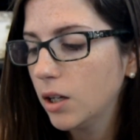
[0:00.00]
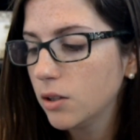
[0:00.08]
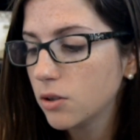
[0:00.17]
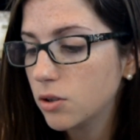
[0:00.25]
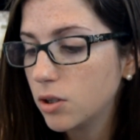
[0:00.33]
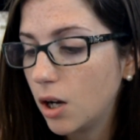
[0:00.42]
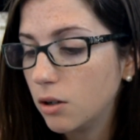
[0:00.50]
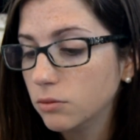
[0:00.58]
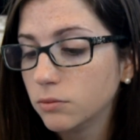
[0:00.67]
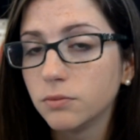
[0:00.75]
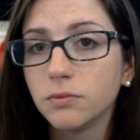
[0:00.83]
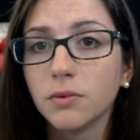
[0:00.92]
So,
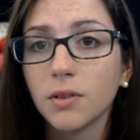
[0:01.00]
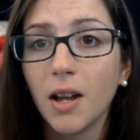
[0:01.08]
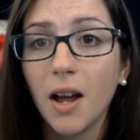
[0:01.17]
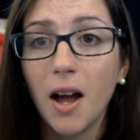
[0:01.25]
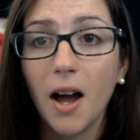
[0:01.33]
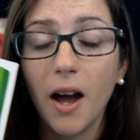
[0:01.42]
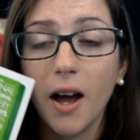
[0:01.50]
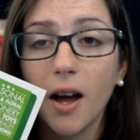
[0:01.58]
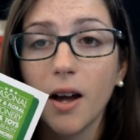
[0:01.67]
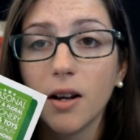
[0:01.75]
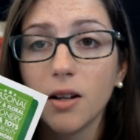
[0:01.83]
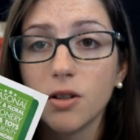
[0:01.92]

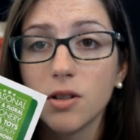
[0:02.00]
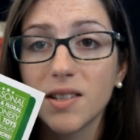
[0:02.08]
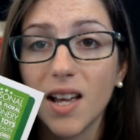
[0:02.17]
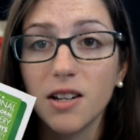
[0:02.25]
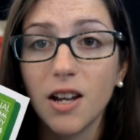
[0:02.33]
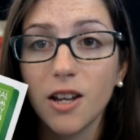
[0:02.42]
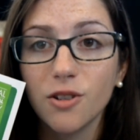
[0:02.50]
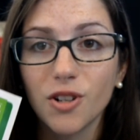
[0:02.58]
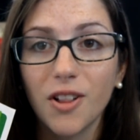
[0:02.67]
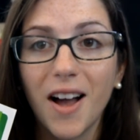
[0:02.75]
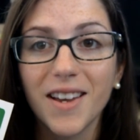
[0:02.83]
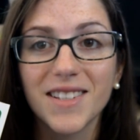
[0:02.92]
Sunday,
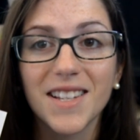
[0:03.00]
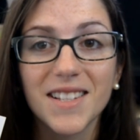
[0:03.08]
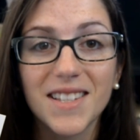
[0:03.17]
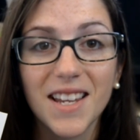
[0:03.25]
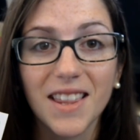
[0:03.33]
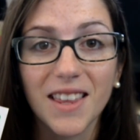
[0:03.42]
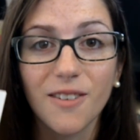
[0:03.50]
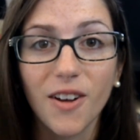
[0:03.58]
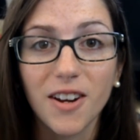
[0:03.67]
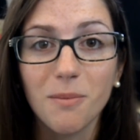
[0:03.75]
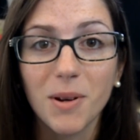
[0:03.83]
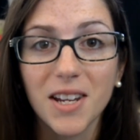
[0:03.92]
July 16th, if
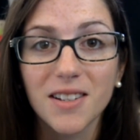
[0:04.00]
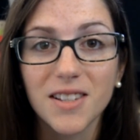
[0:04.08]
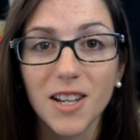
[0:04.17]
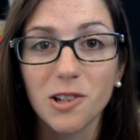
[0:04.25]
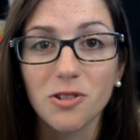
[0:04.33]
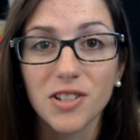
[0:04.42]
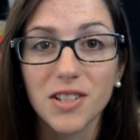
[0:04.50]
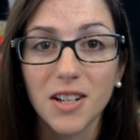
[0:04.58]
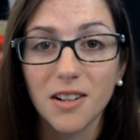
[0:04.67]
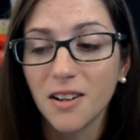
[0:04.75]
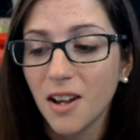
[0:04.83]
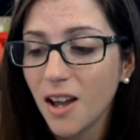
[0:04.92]
anybody is interested.